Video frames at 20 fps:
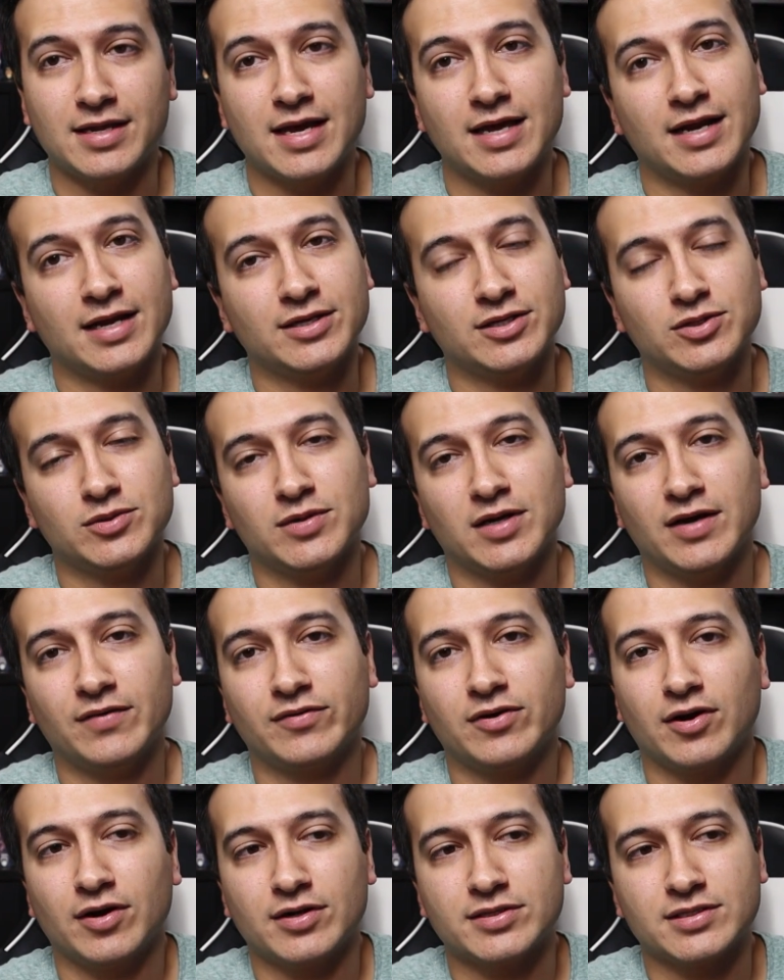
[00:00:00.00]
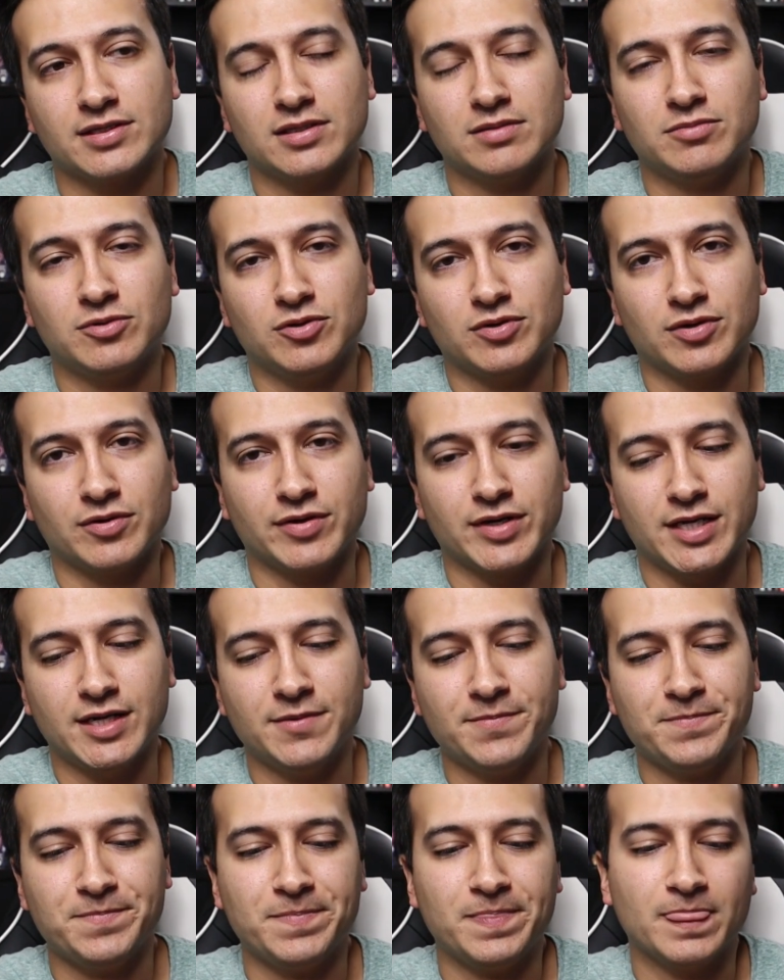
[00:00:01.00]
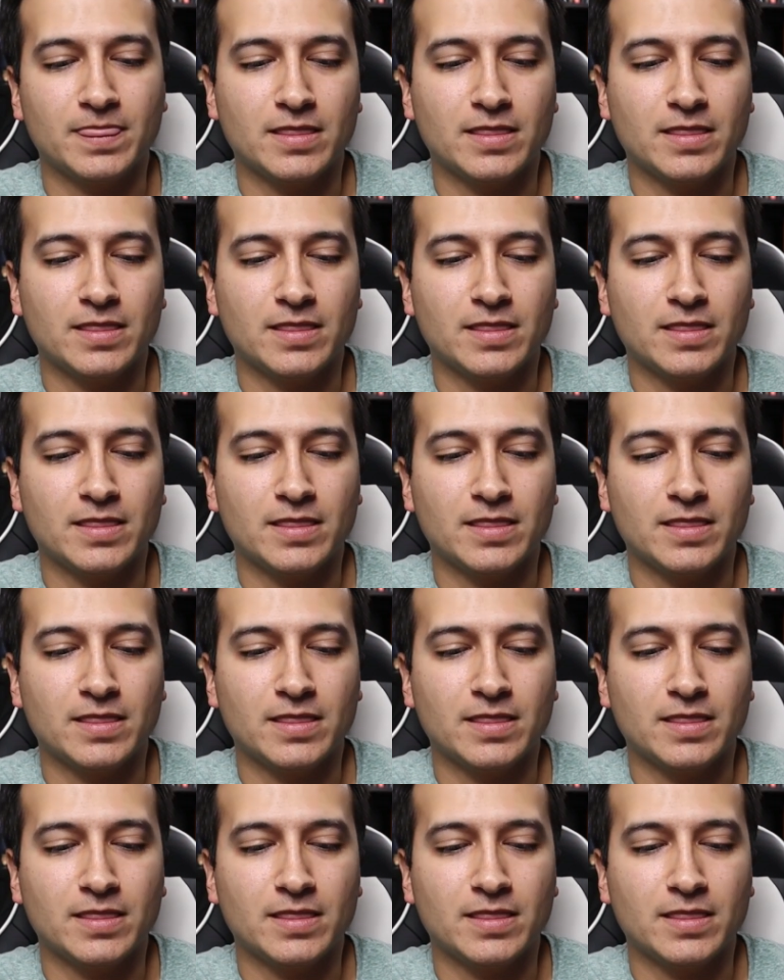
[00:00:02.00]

And I do have Gardens of the Moon already.